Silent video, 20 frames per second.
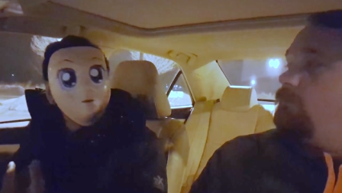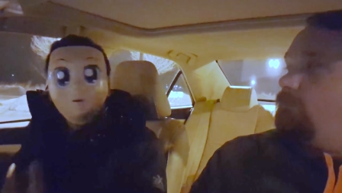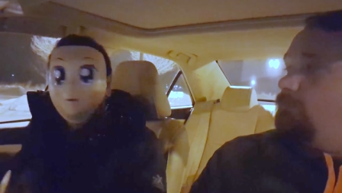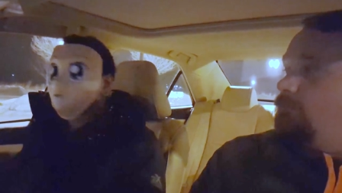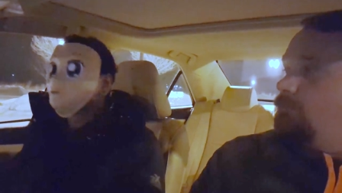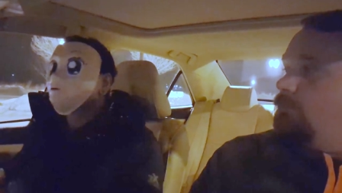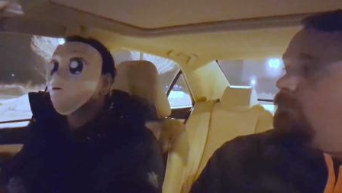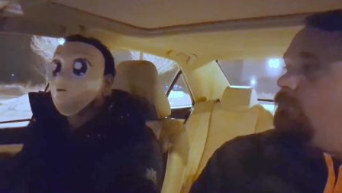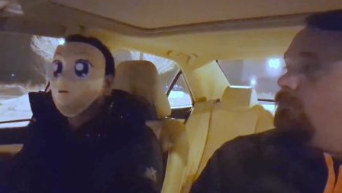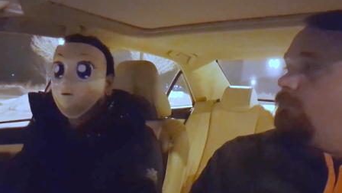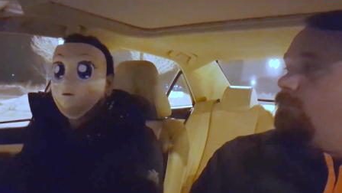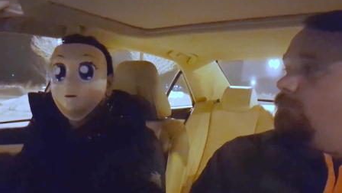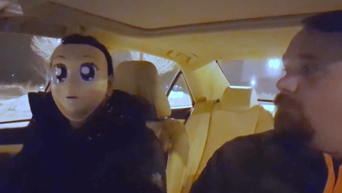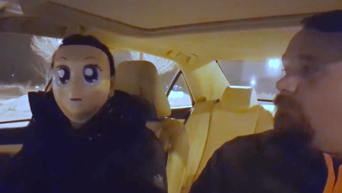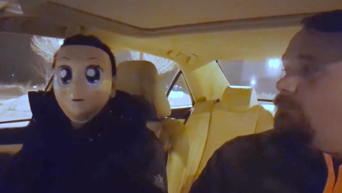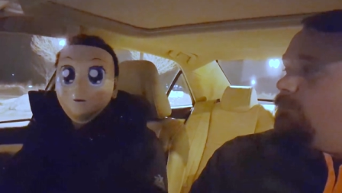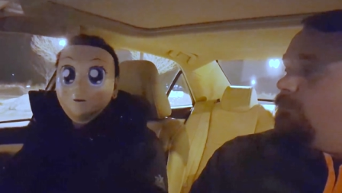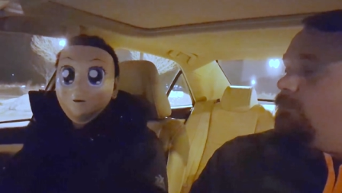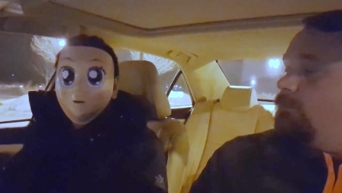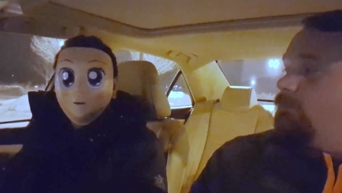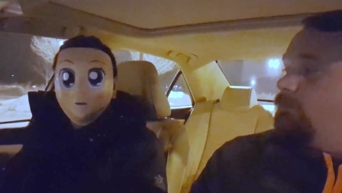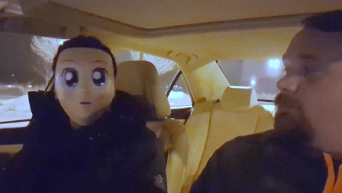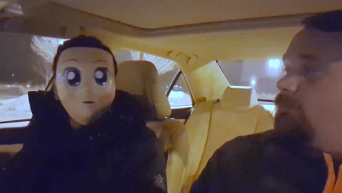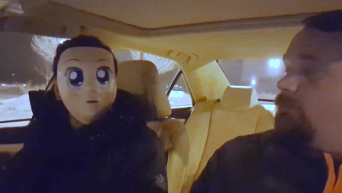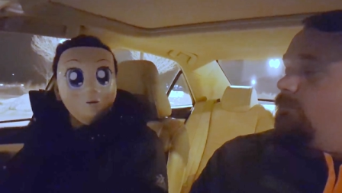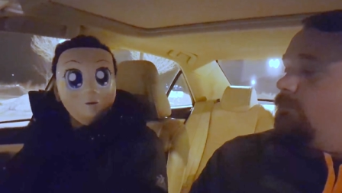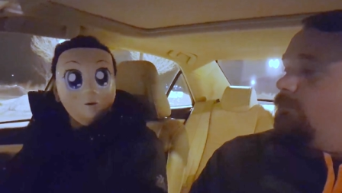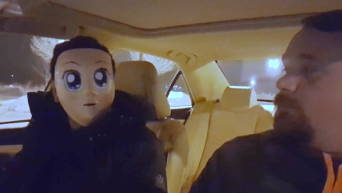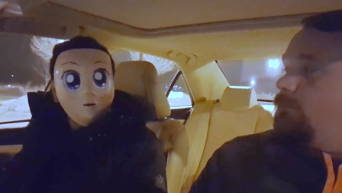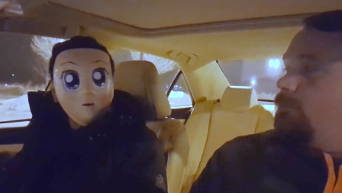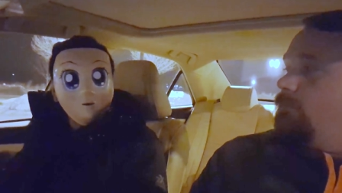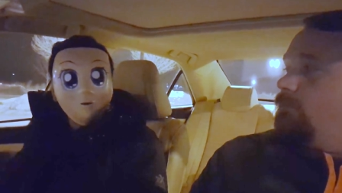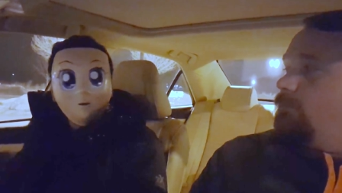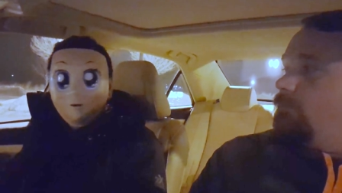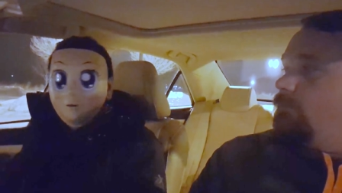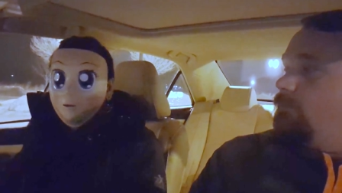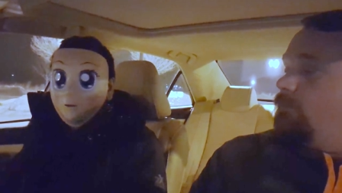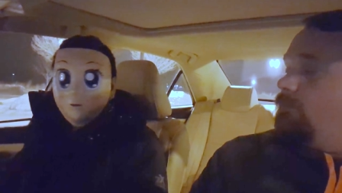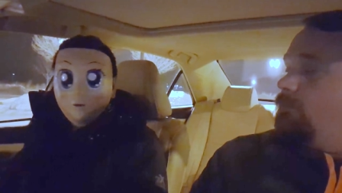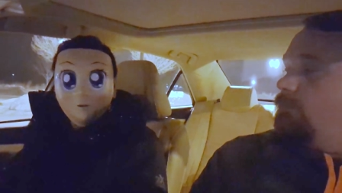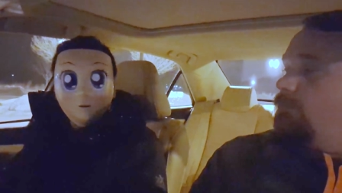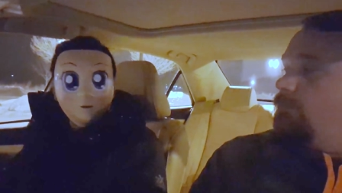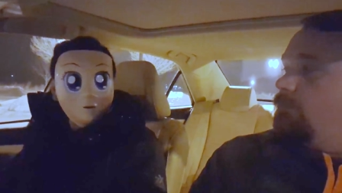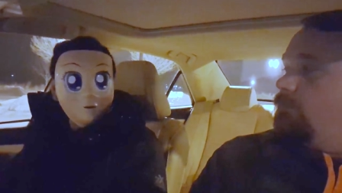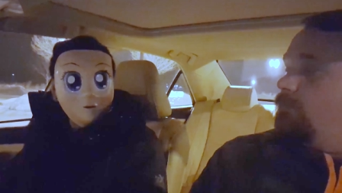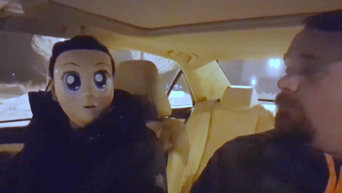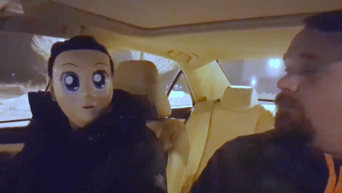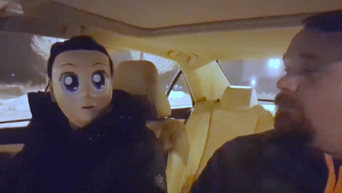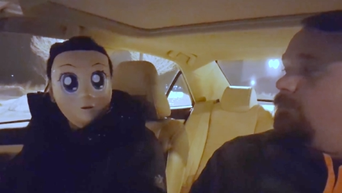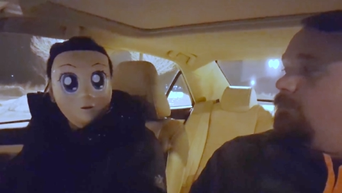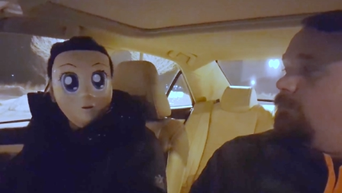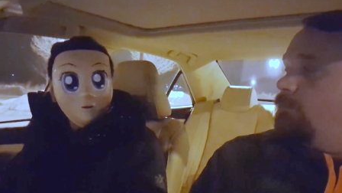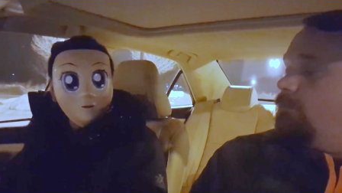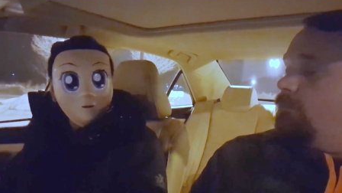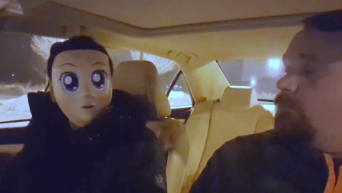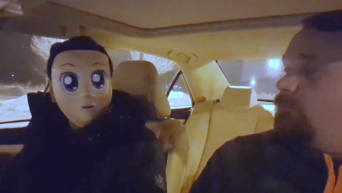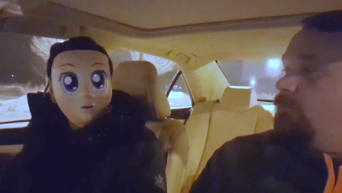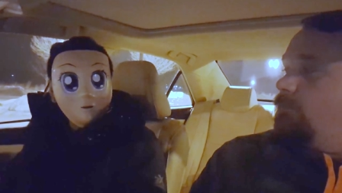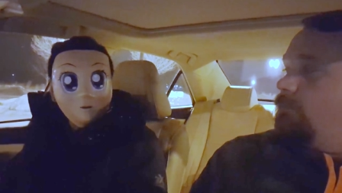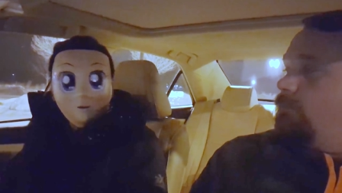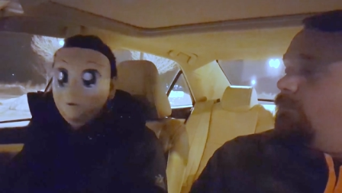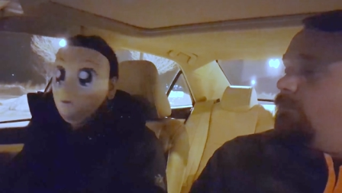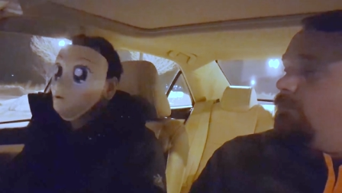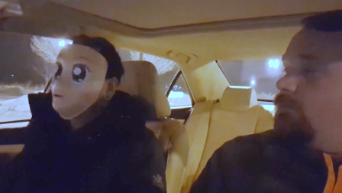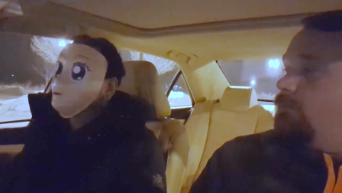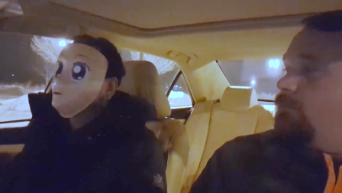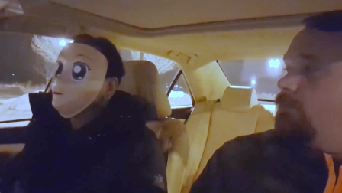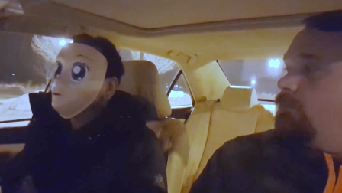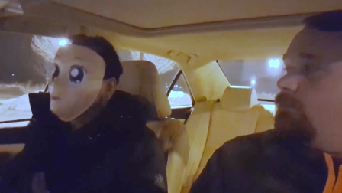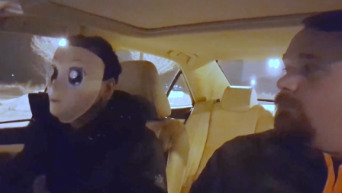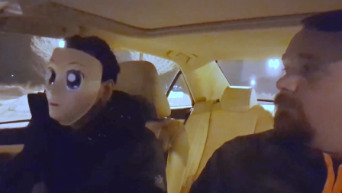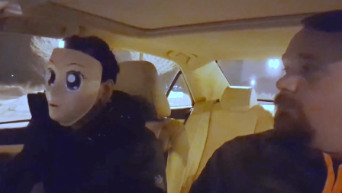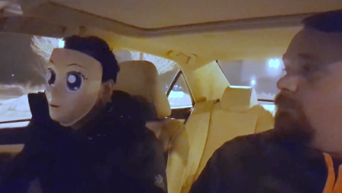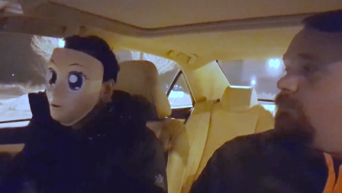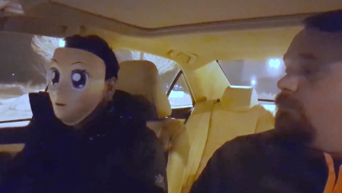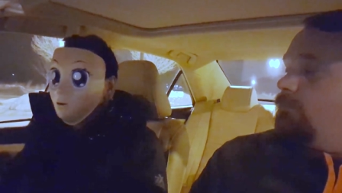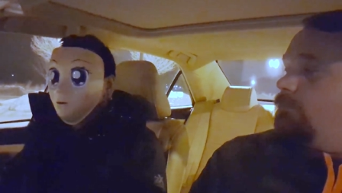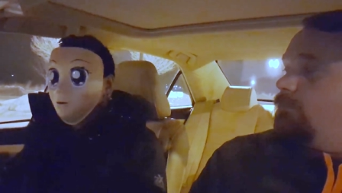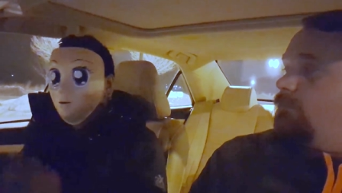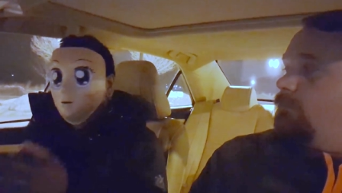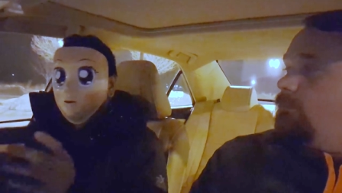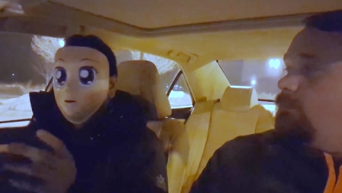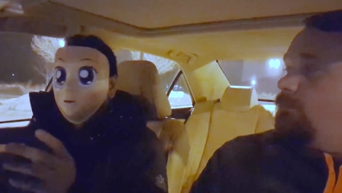but at the very least, I could promote an idea or pitch an idea to you guys that you guys